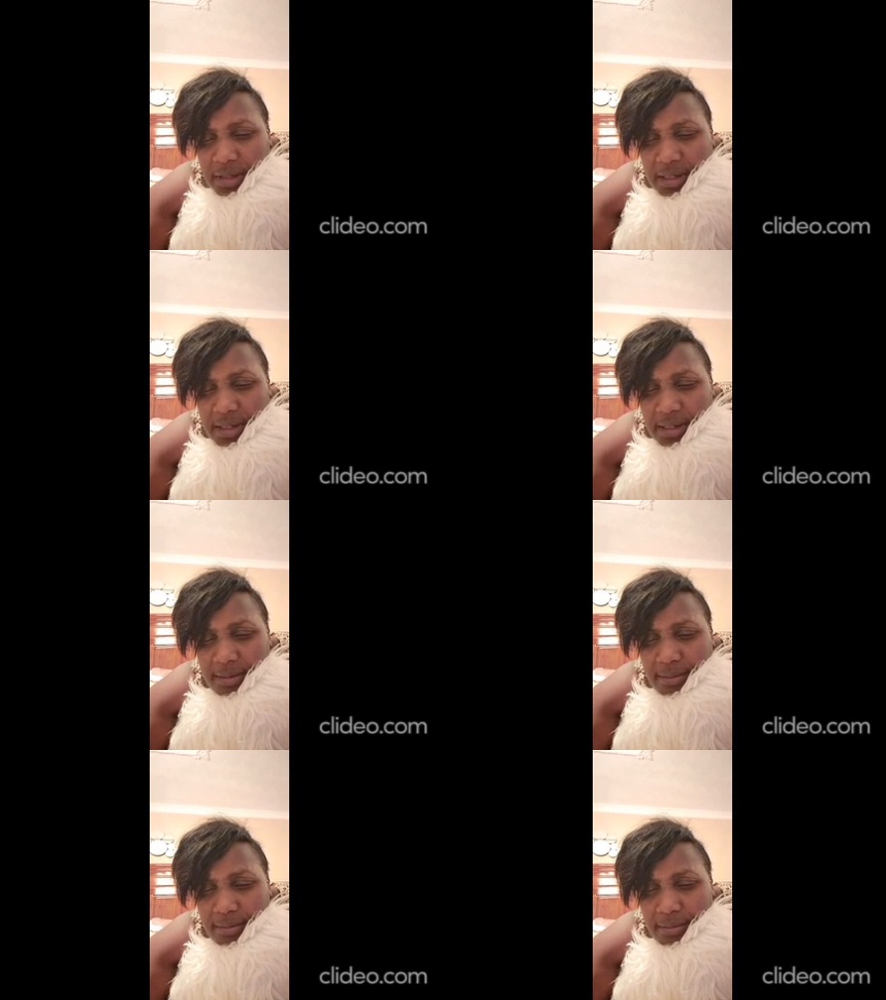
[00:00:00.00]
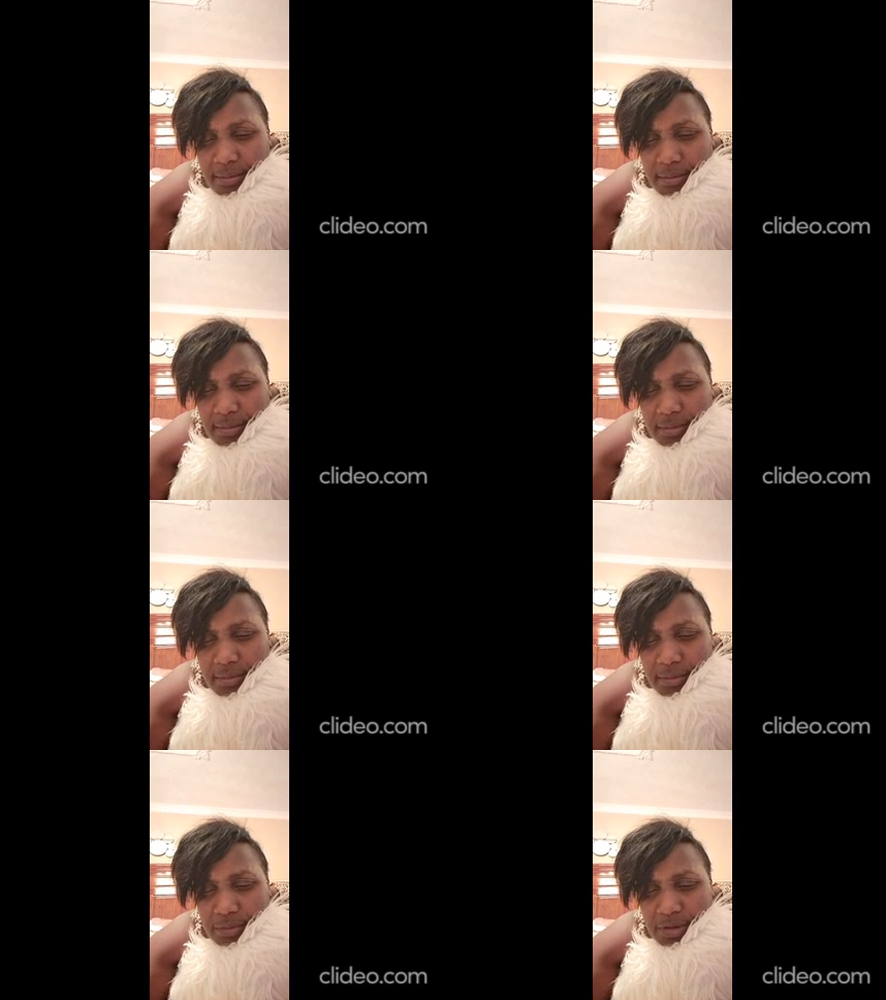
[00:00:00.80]
Um,
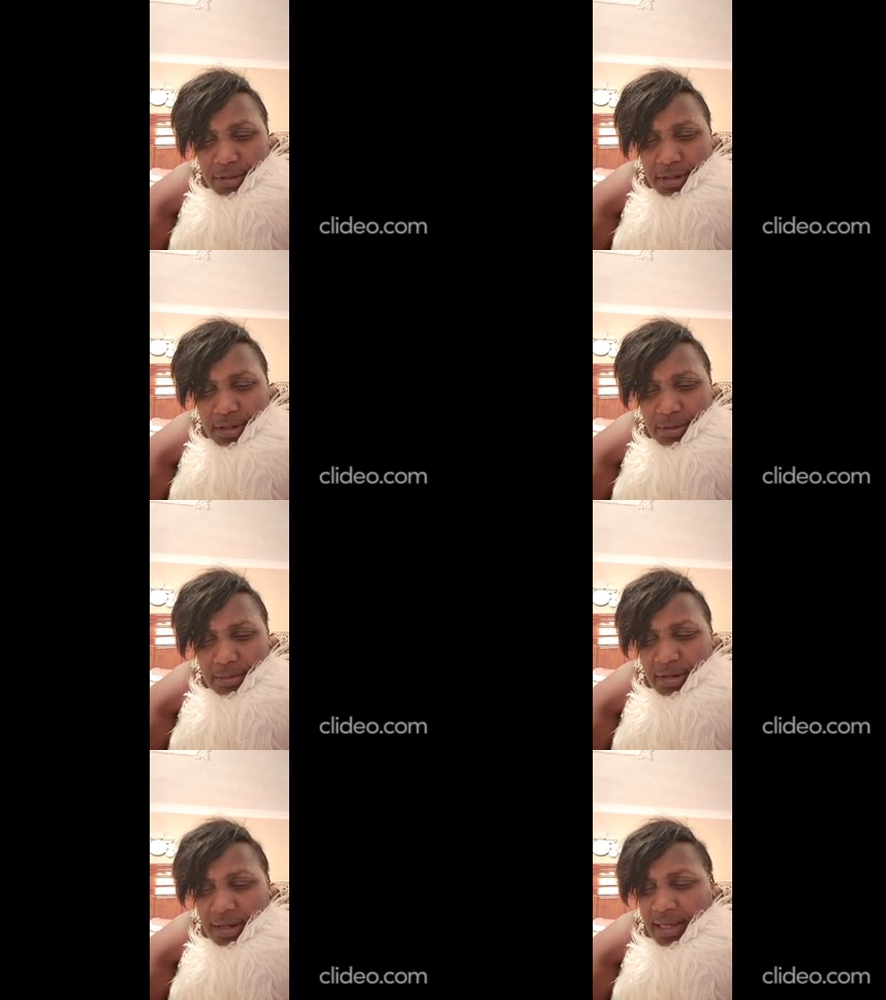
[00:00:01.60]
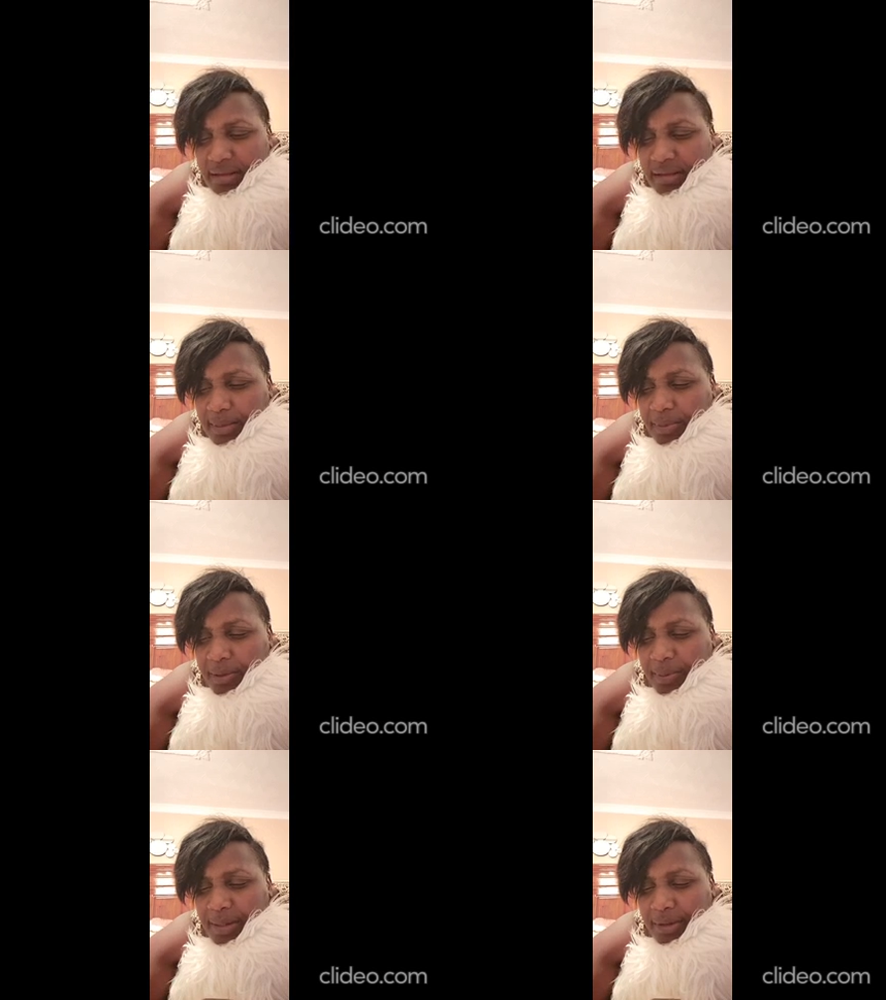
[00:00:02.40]
I'm not, I'm not answer
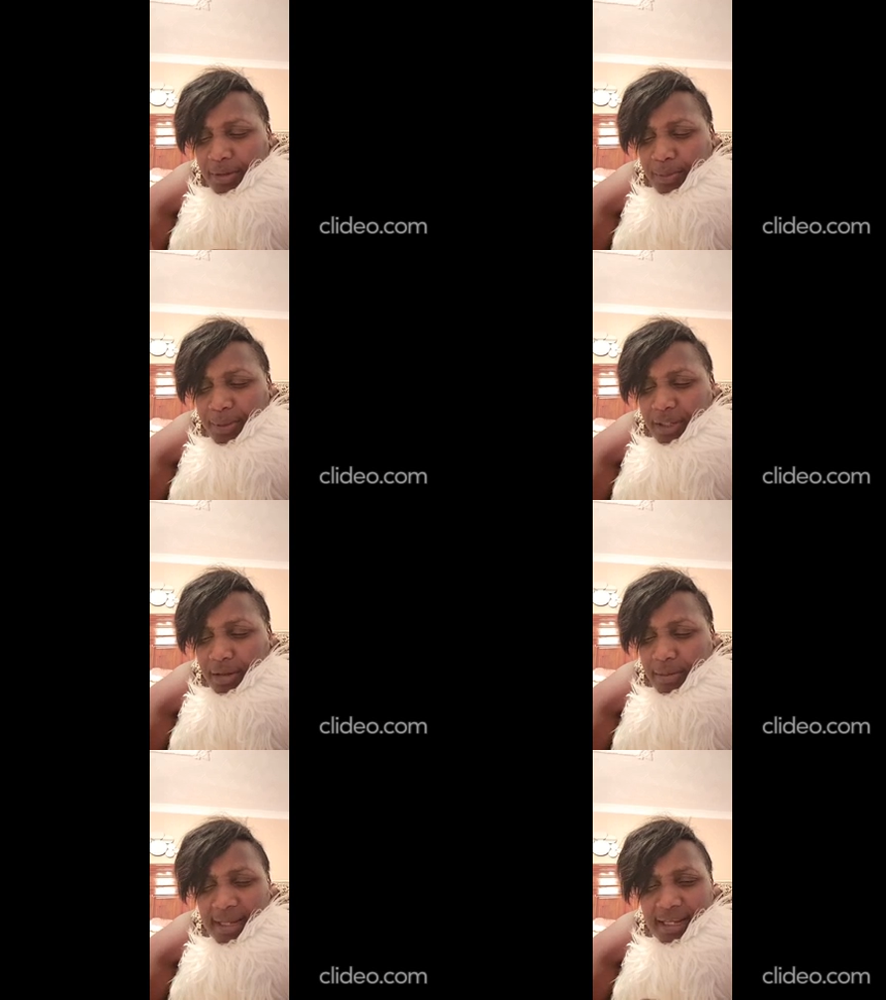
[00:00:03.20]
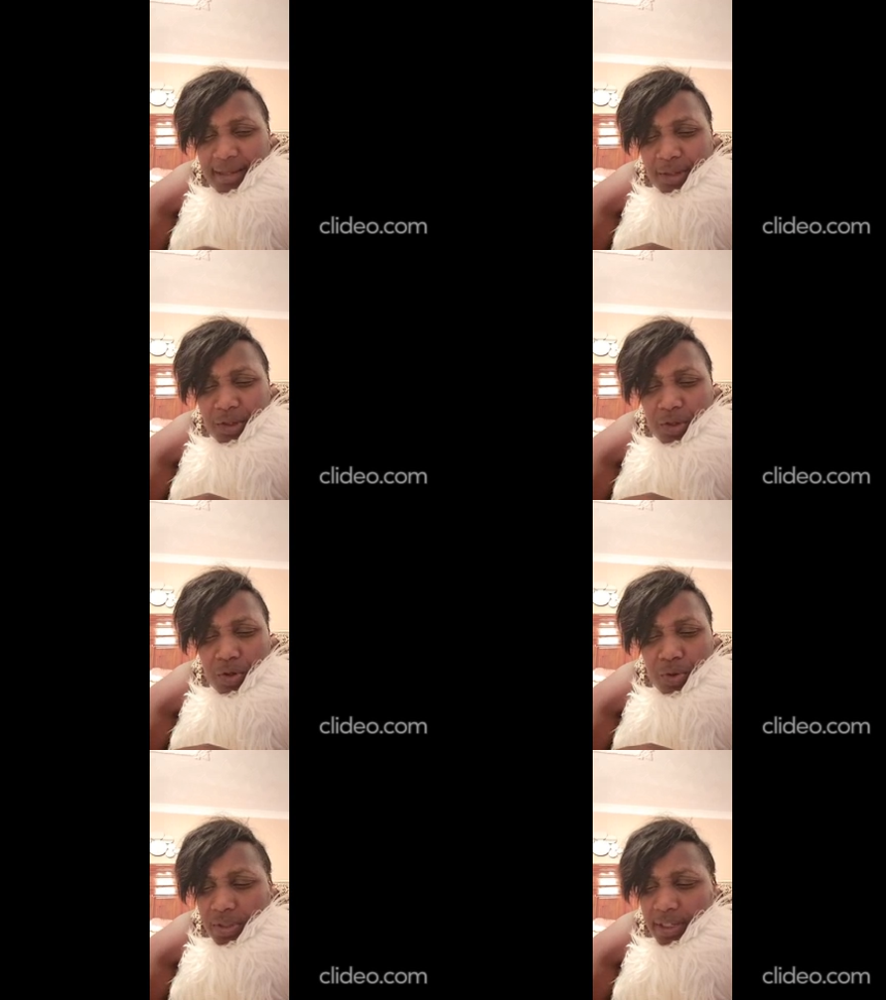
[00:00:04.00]
people, I'm not pay them no mind, I'm not
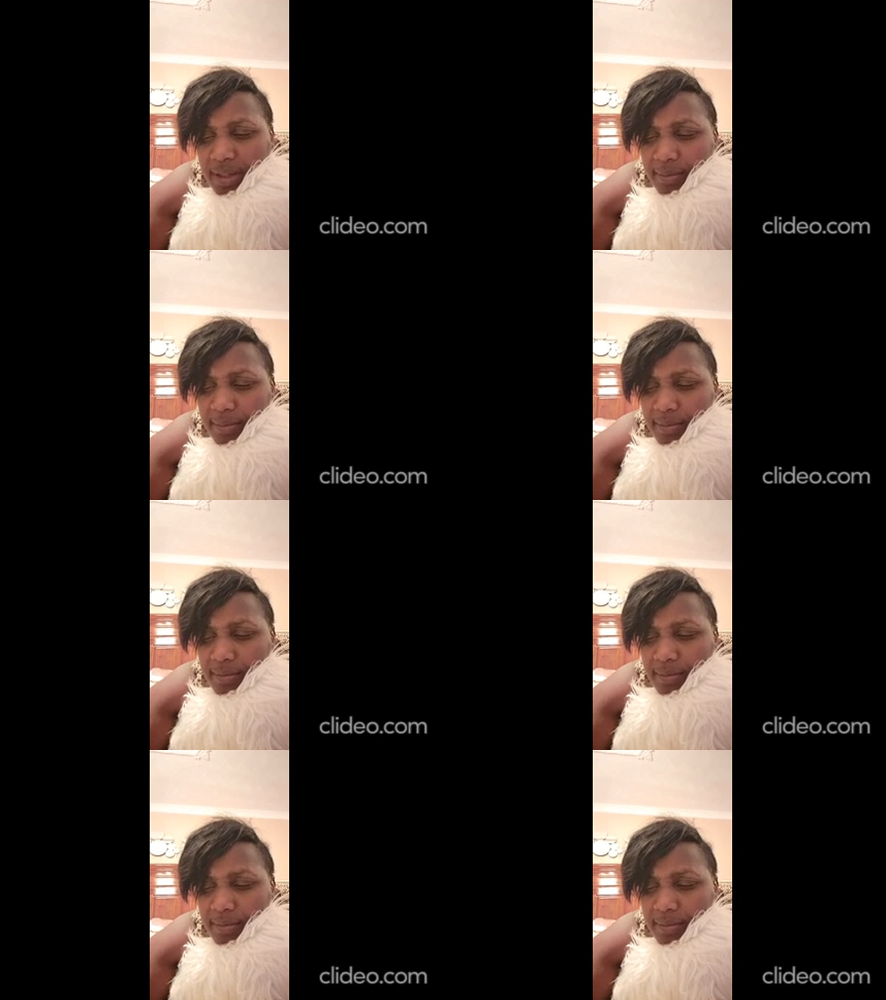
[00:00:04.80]
count them.